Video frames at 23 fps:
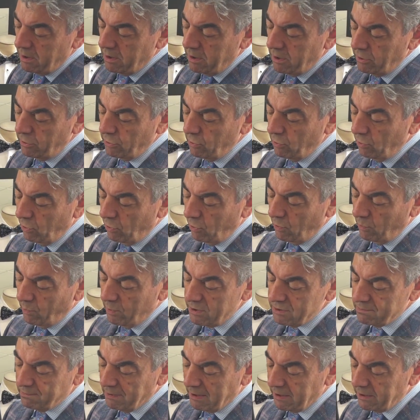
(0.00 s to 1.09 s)
You always
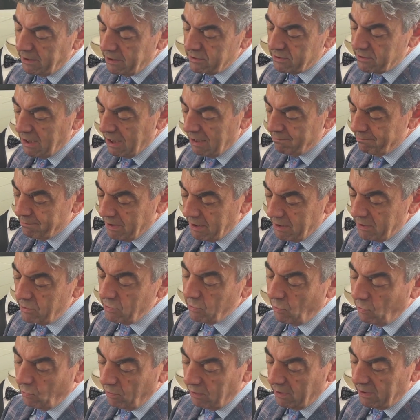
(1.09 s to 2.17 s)
button the top button
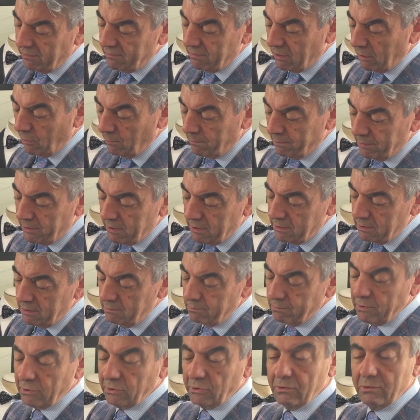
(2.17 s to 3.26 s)
or leave it open,
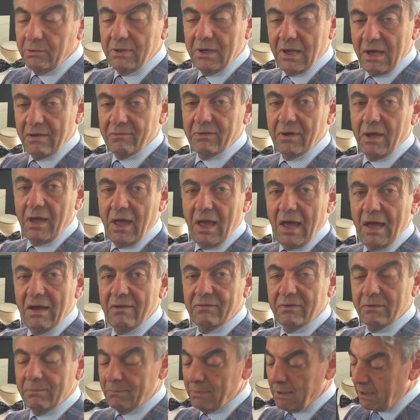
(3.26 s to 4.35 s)
but you never
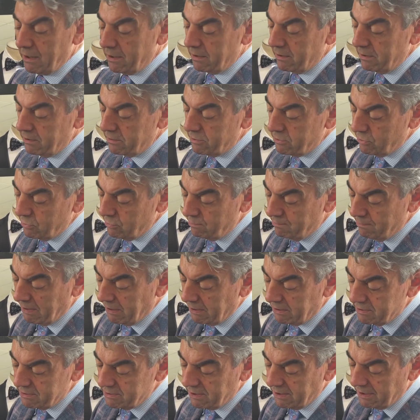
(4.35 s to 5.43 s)
ever button the two
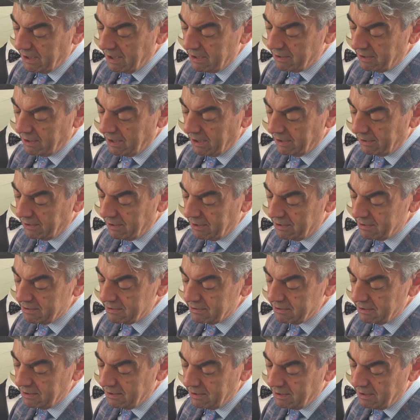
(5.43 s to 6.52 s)
buttons together like this.
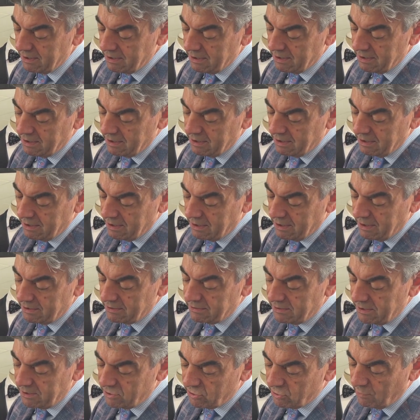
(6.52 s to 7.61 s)
I
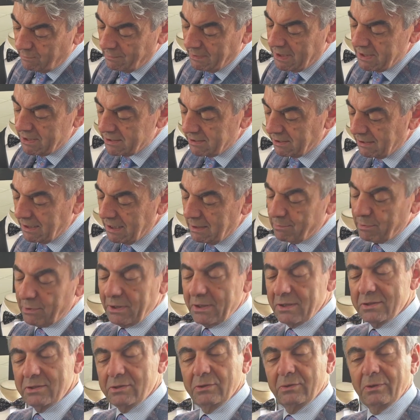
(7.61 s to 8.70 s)
see so many
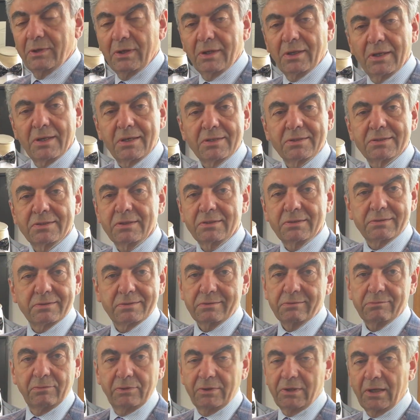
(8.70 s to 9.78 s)
celebrities doing this, it's
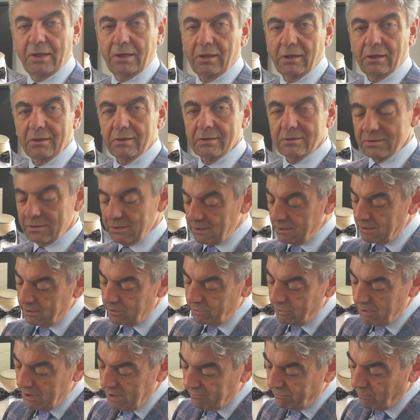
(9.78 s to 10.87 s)
ridiculous.
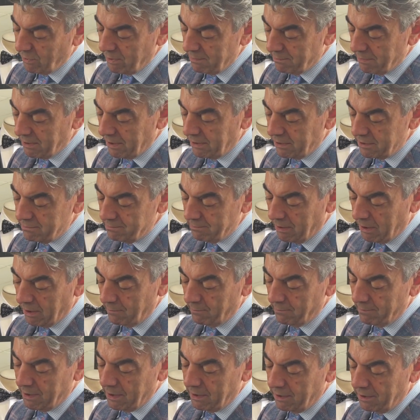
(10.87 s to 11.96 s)
You never want to button the bottom
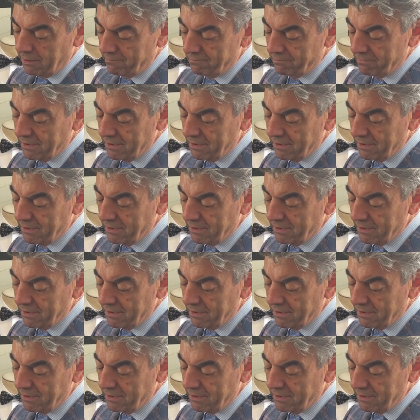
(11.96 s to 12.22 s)
button.